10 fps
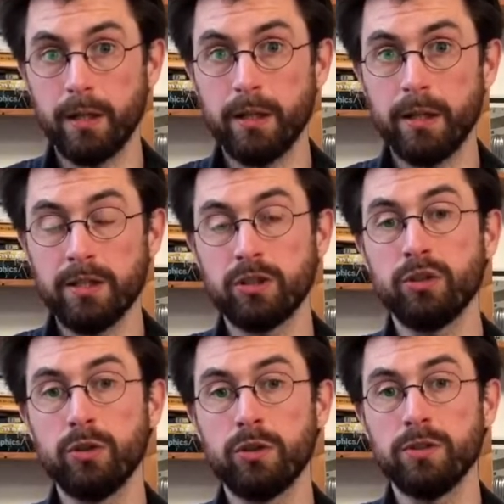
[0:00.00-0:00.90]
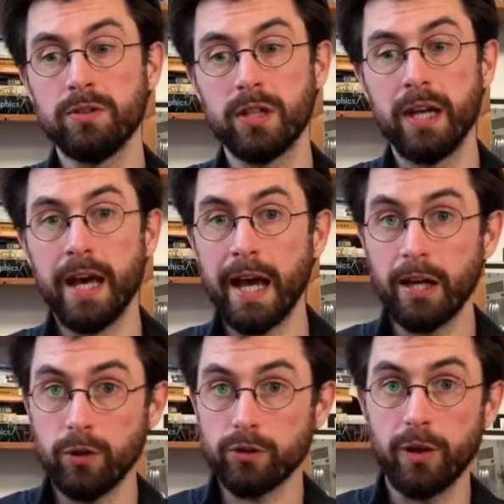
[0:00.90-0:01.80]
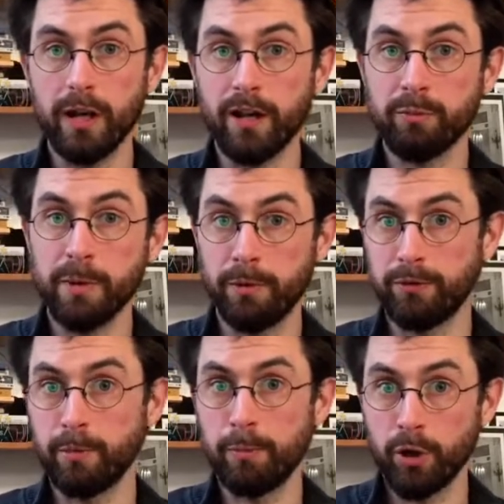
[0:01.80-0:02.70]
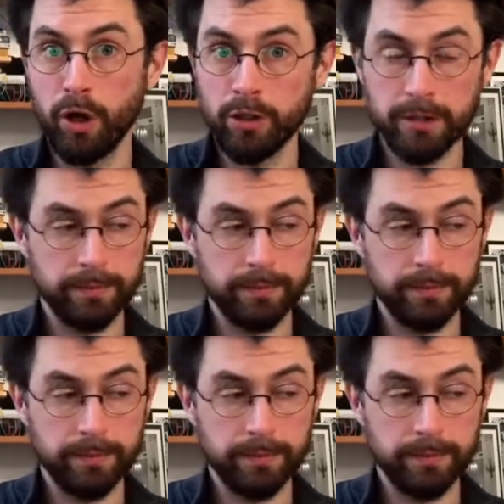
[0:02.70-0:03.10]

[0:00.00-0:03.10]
institutions and also a lot of people from abroad.